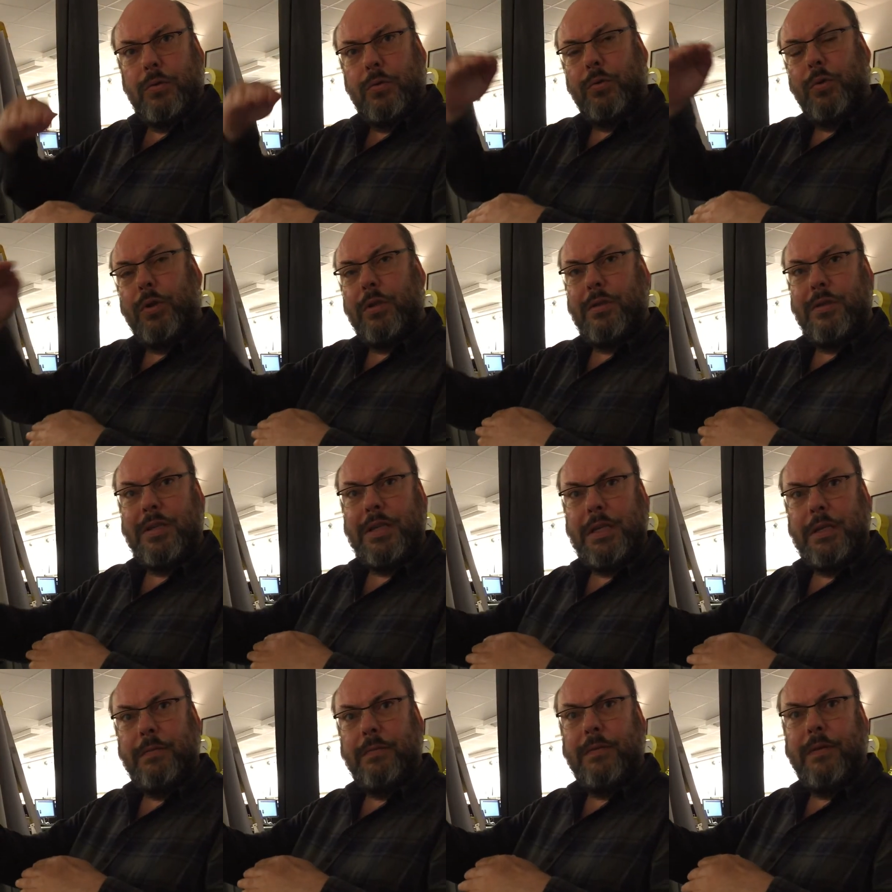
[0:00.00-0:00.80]
to
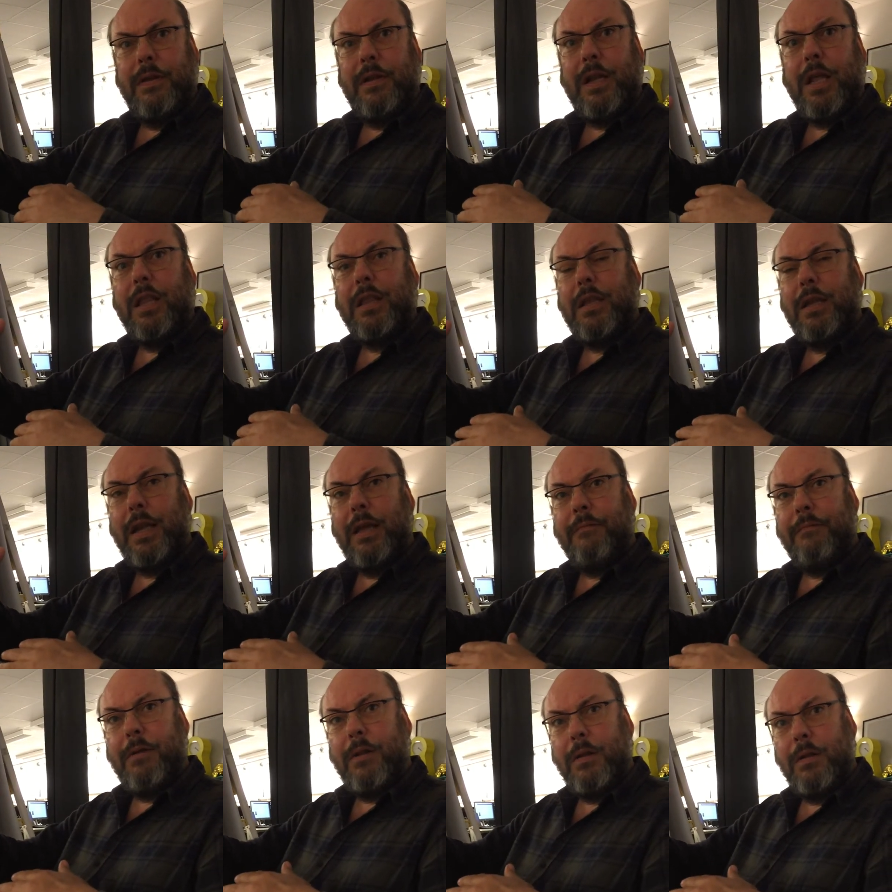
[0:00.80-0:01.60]
achieve another
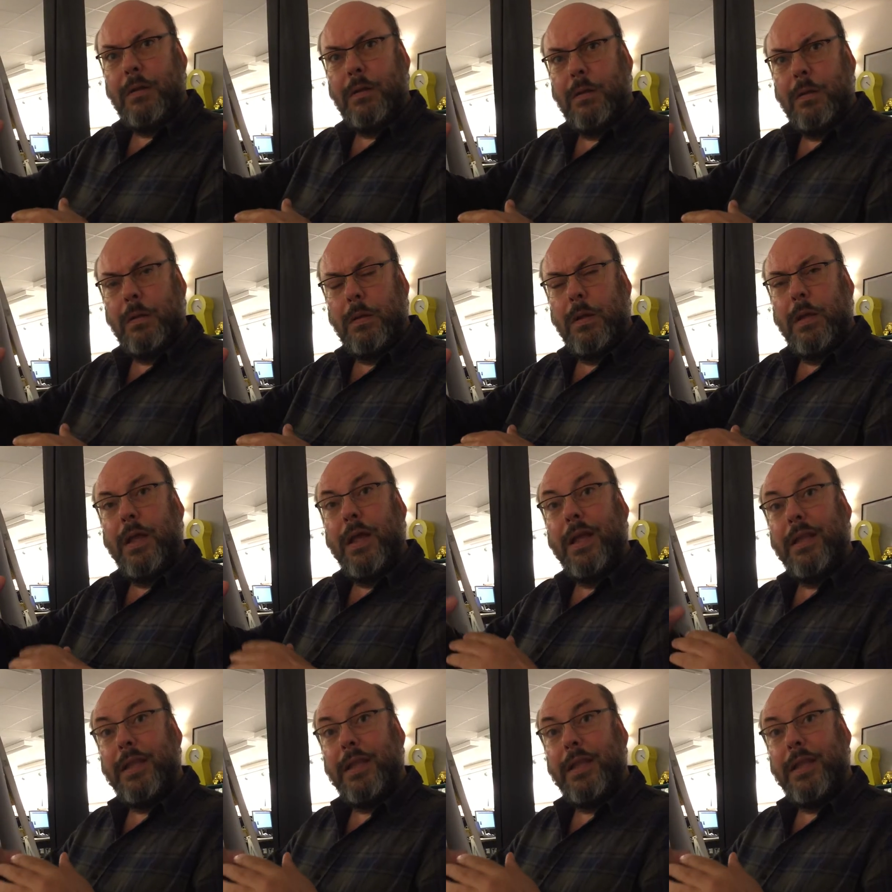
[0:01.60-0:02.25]
level, mm.